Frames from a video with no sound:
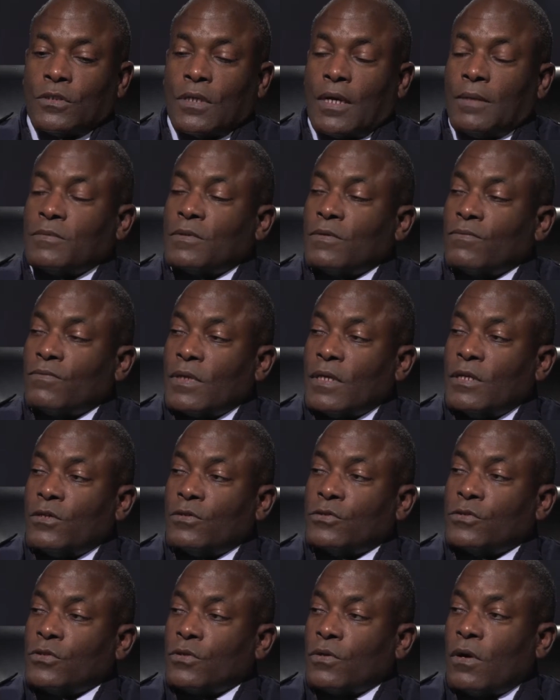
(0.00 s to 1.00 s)
types of
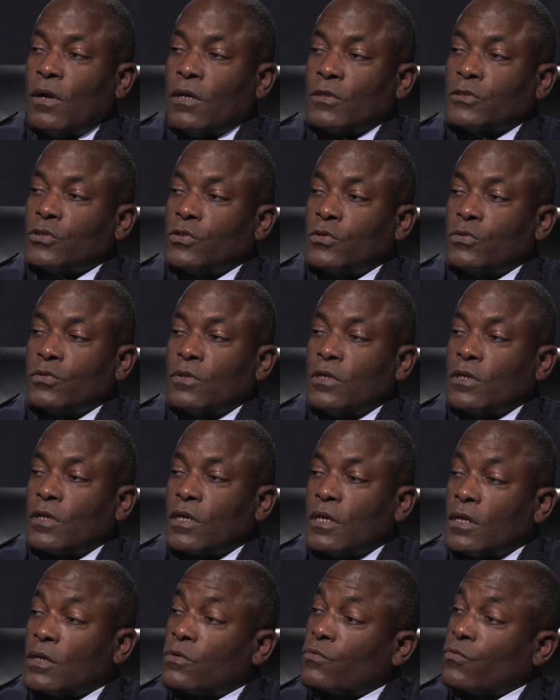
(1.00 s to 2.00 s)
leaders are also
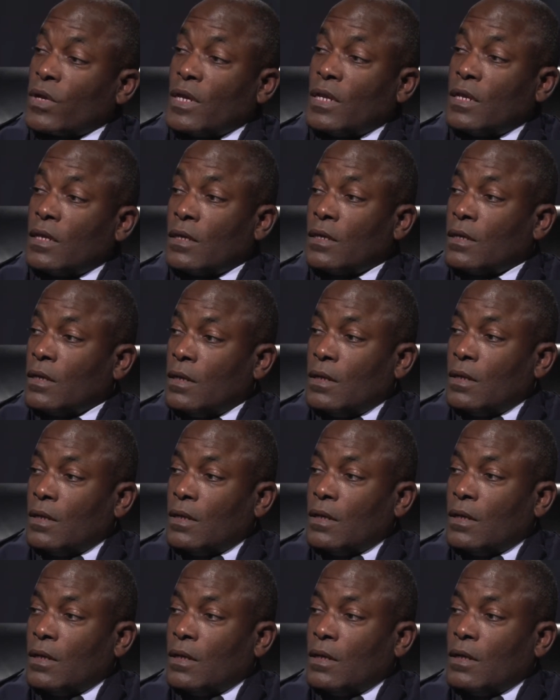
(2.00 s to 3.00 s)
looking and reading
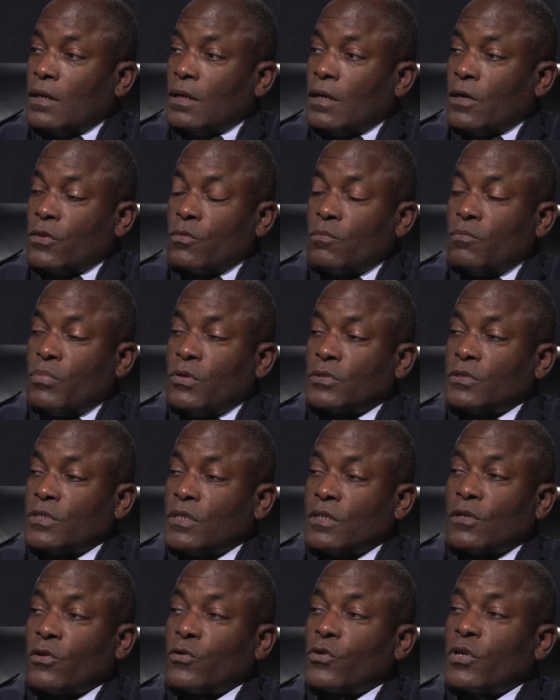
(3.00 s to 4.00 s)
other books
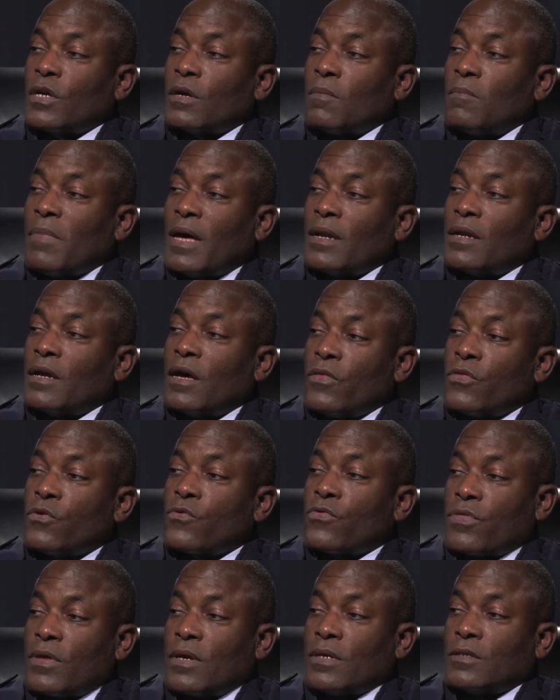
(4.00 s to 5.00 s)
and learning about
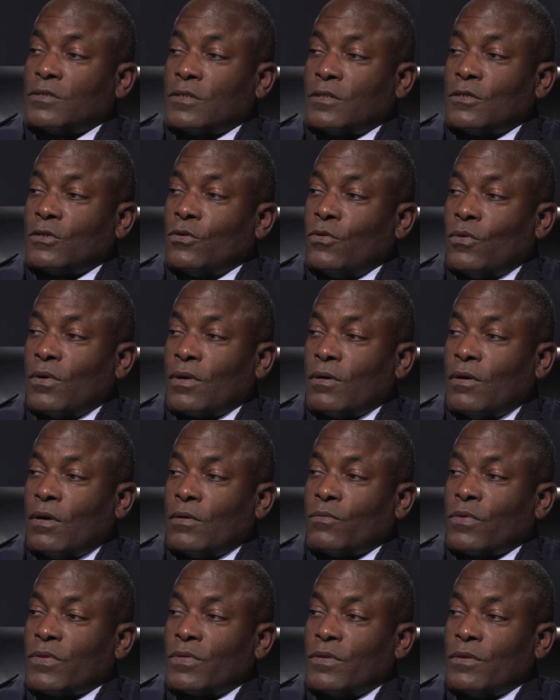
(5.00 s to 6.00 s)
other things that are going
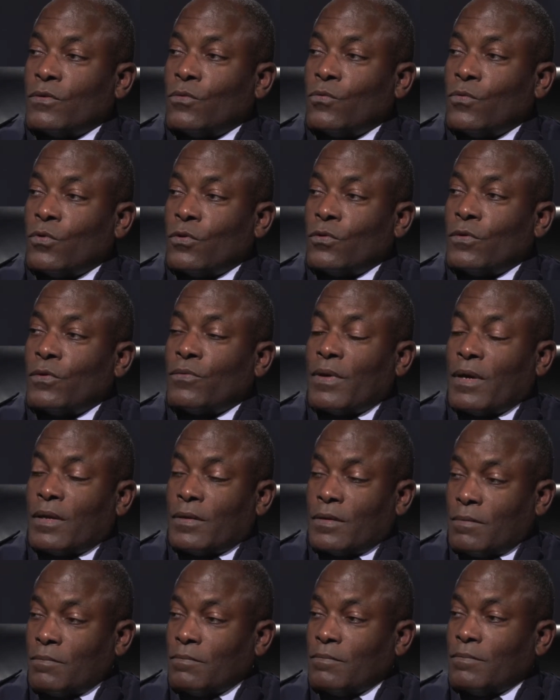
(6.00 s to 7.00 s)
on within the world
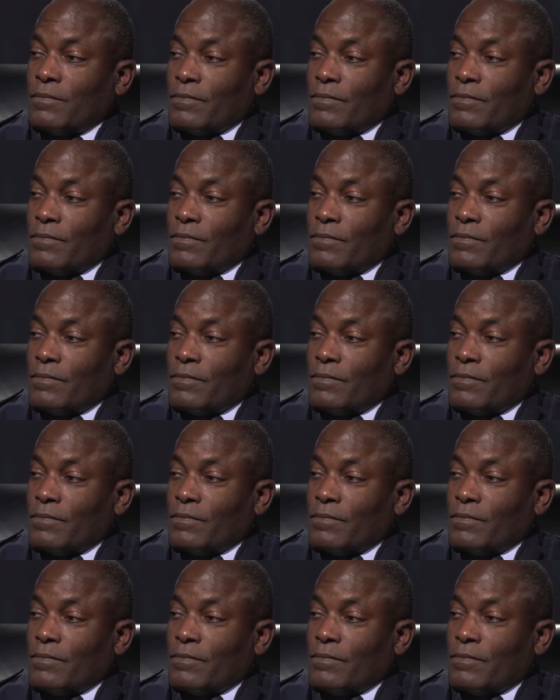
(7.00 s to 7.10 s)
around them.